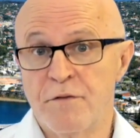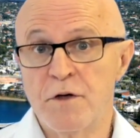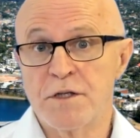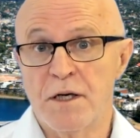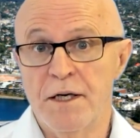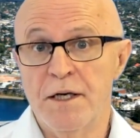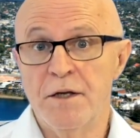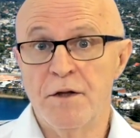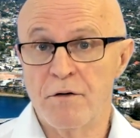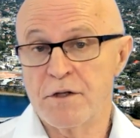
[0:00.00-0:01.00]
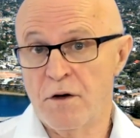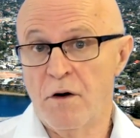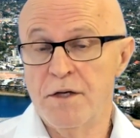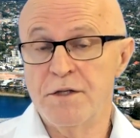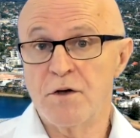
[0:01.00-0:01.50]
Firstly, there are
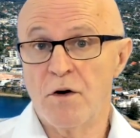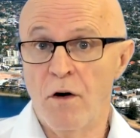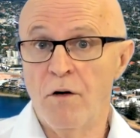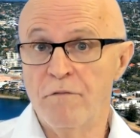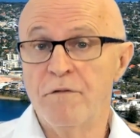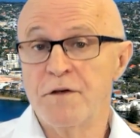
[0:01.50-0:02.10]
signs of